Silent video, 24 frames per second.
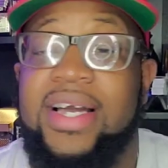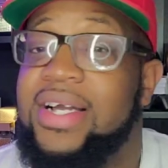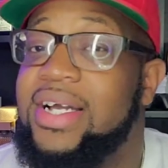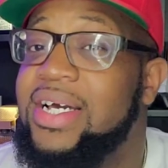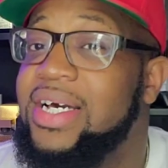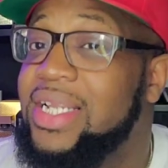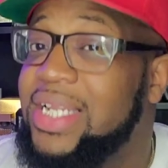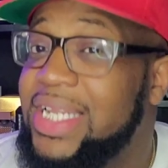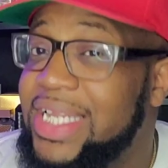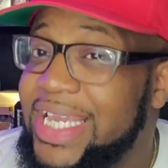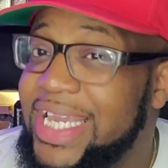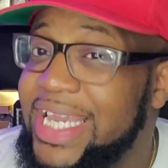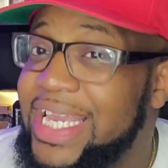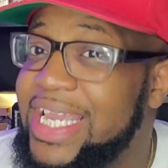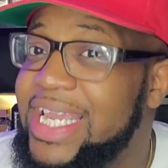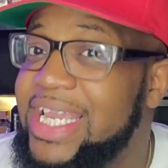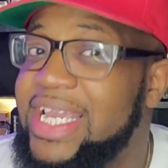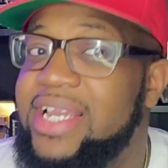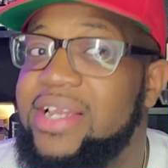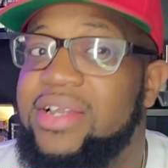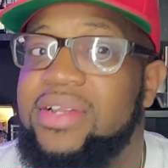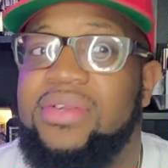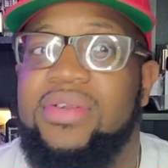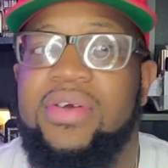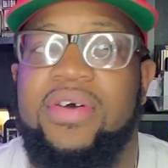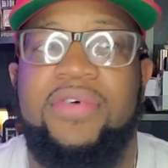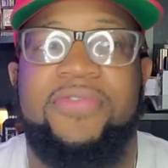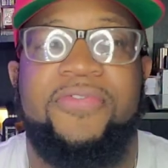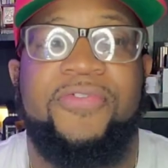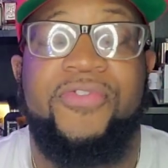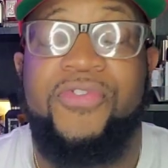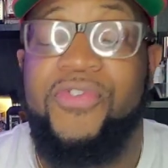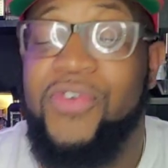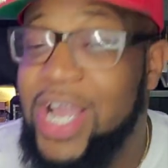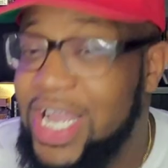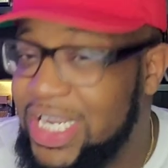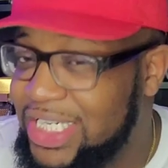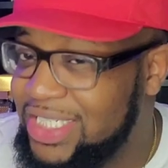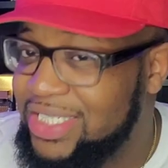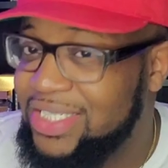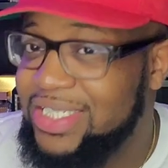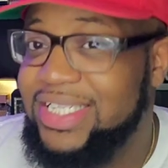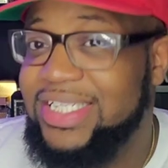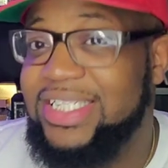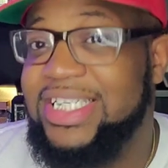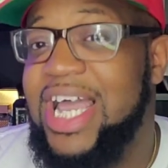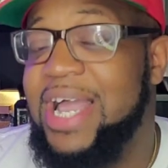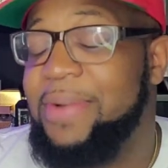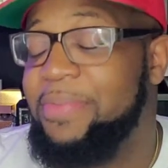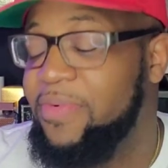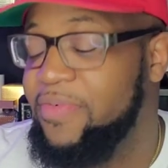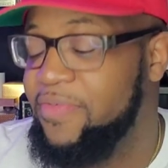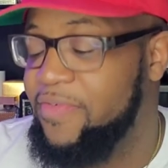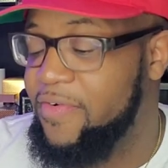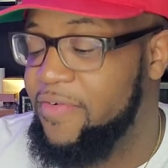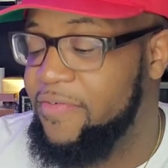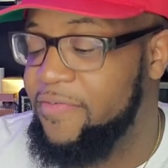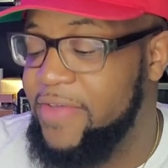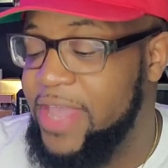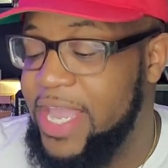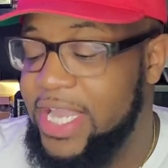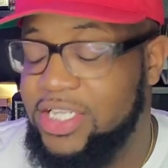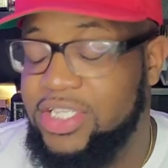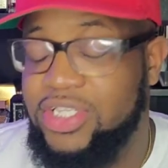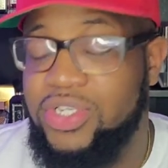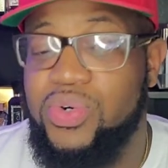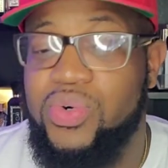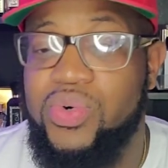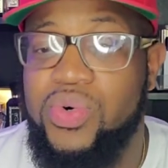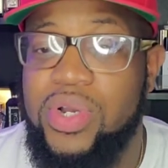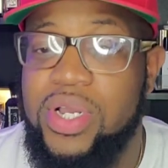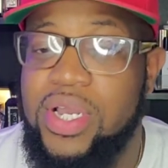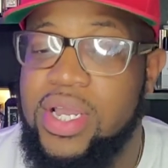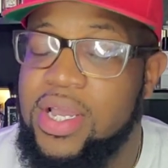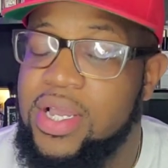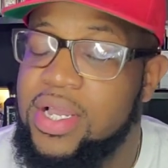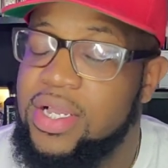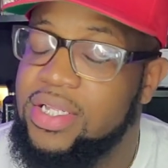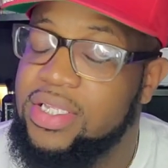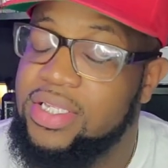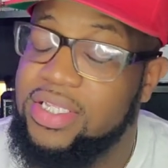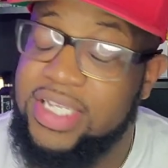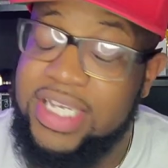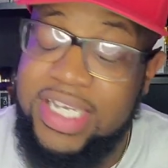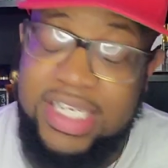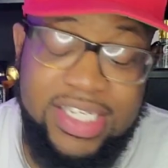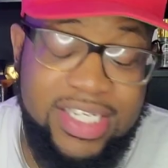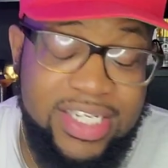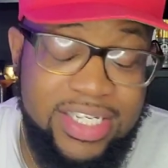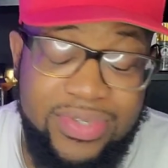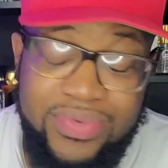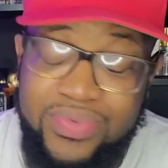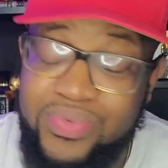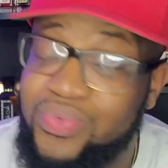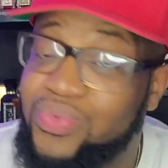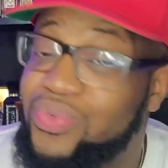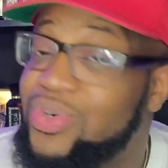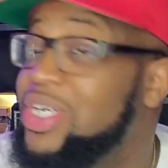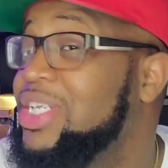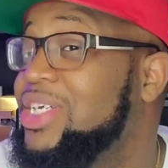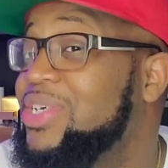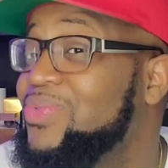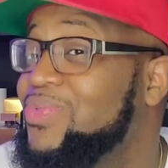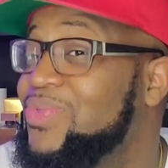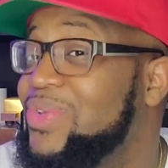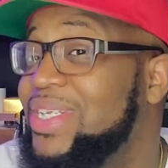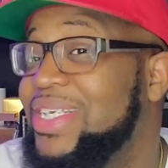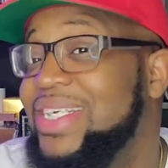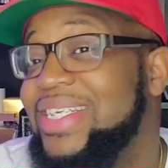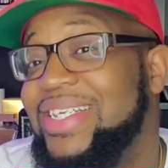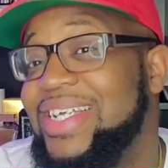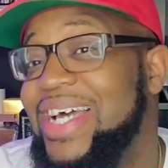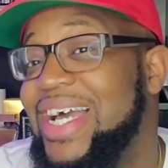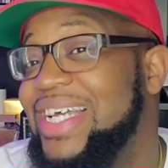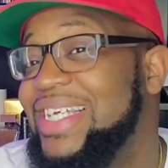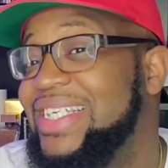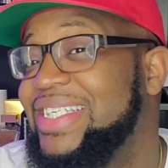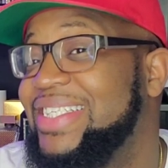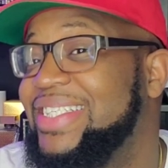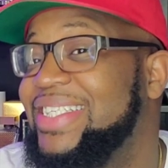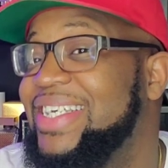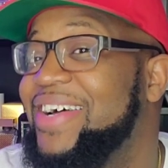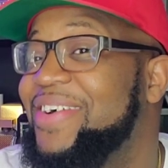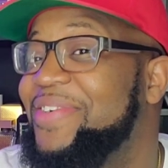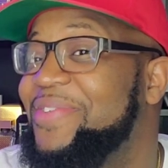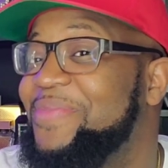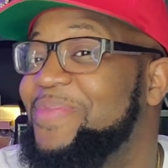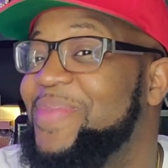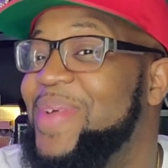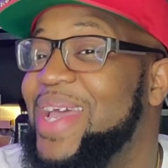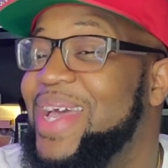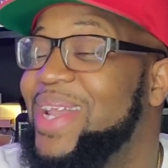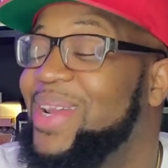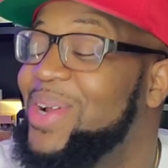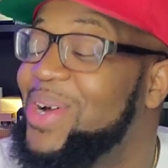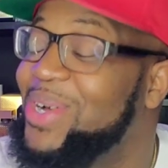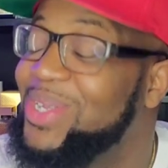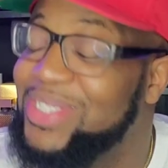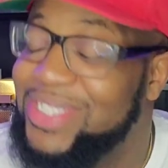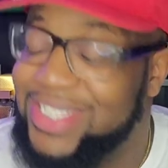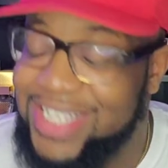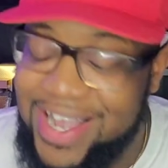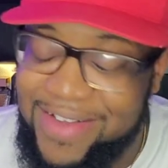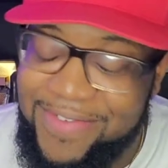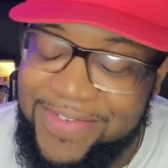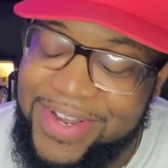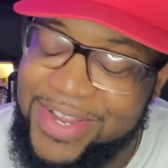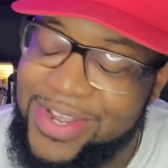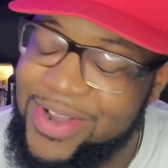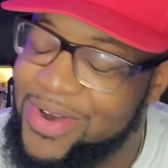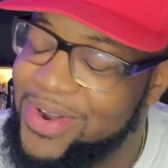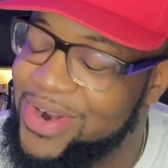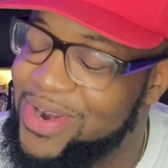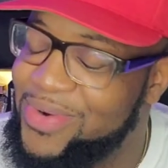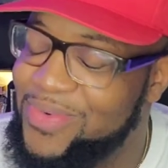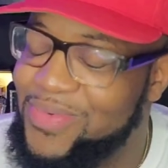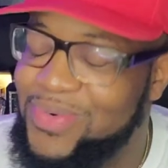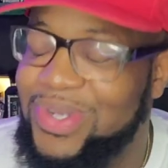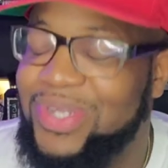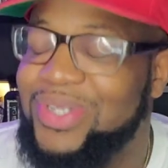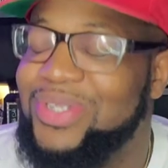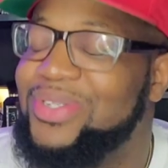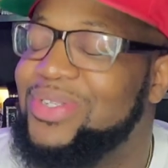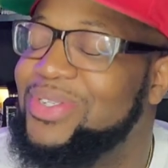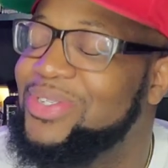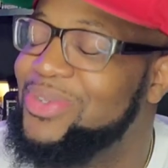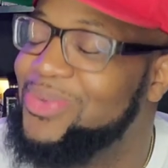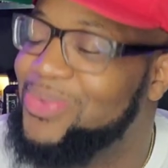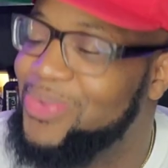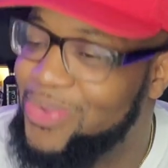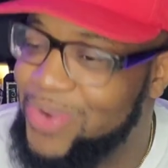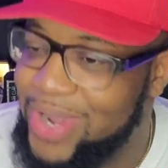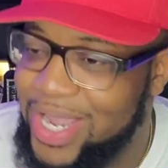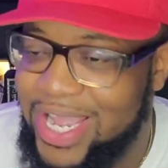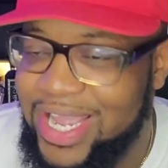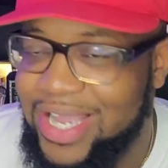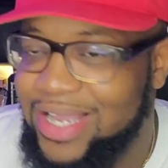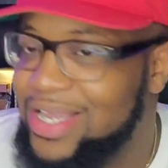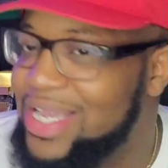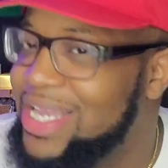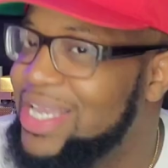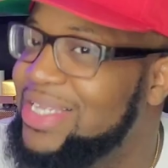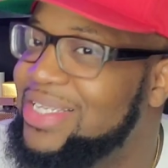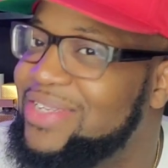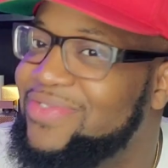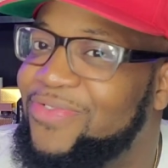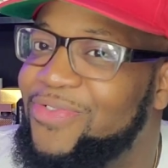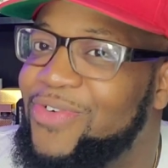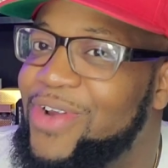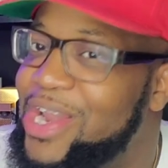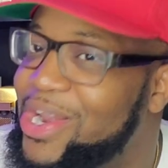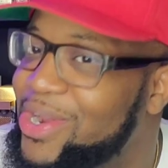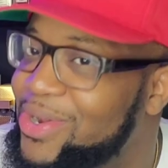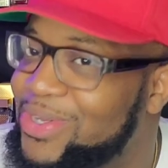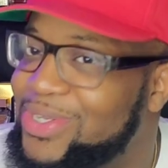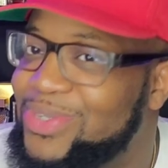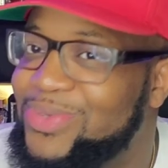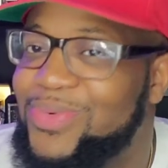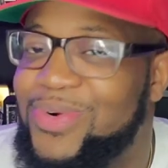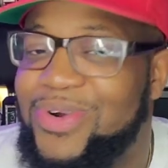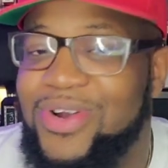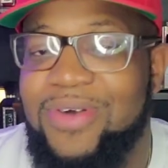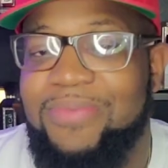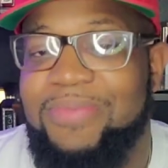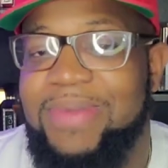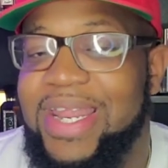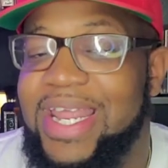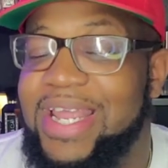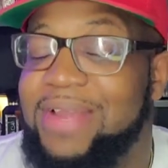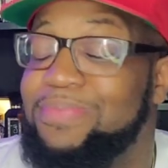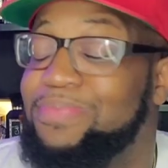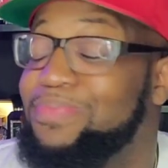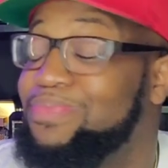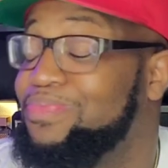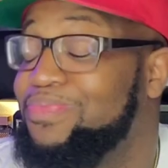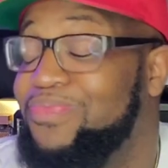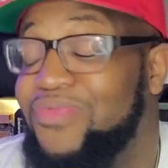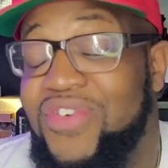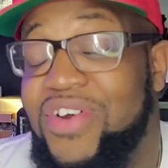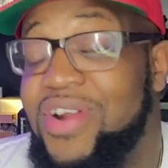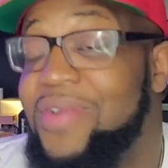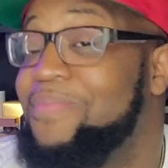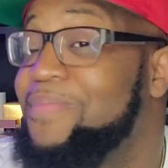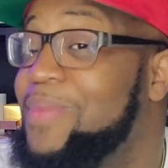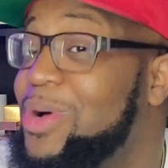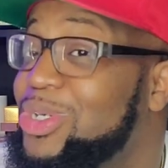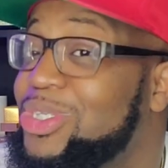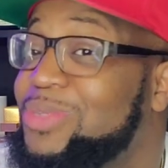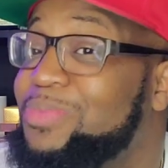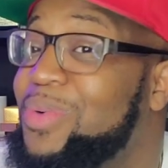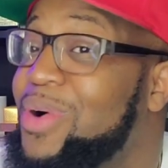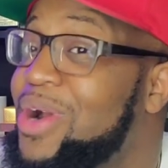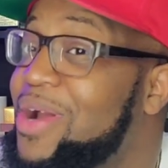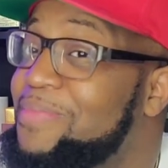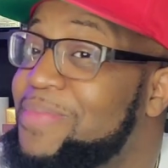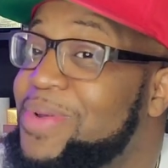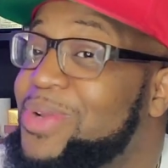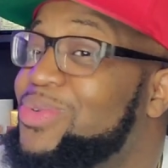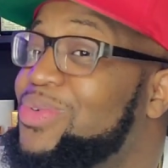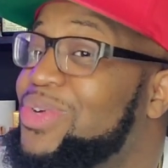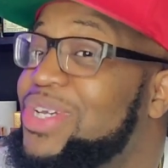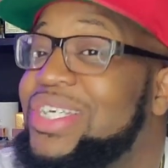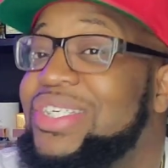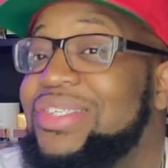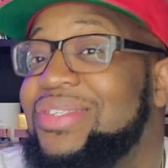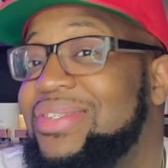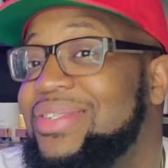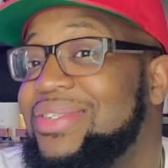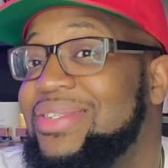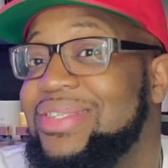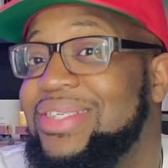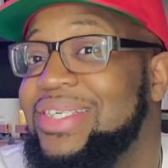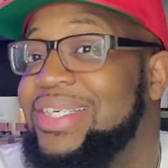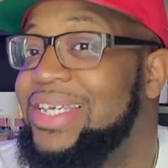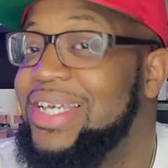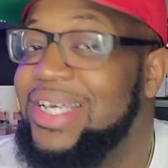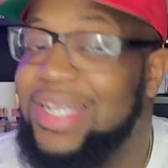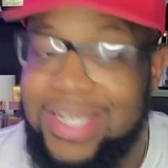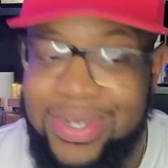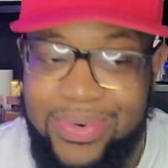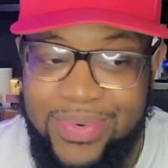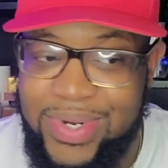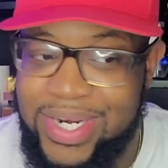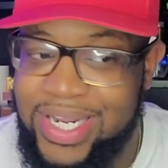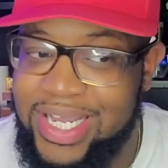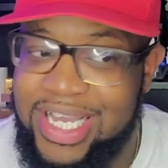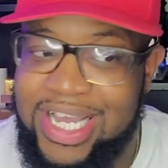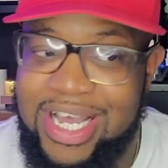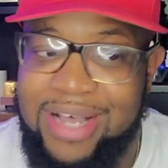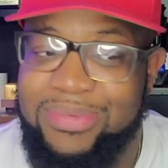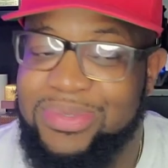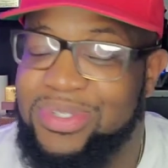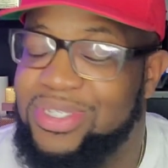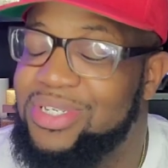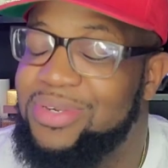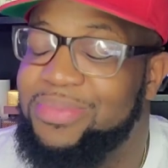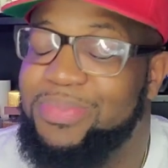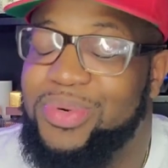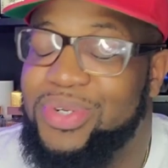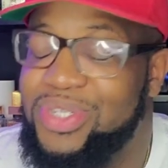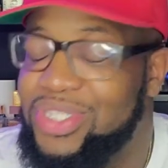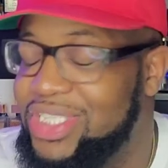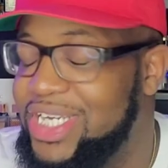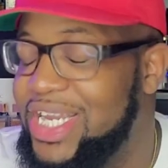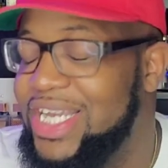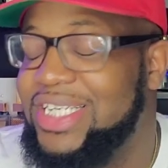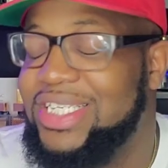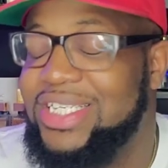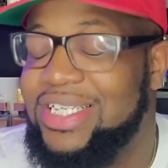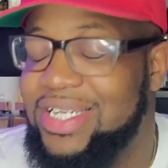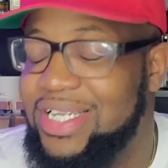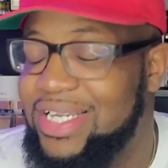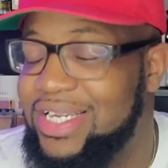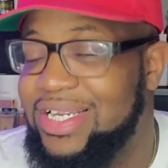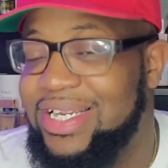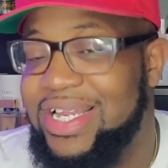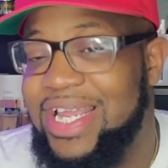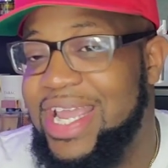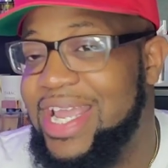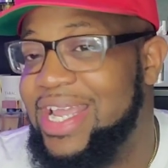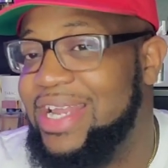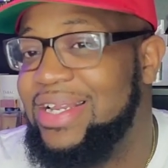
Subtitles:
clean, freshness type of effect to it. This is really, really nice stuff, man. Longevity on it was great. It's Fragrance World, man. For the most part, Middle Eastern's killer when it comes to the projection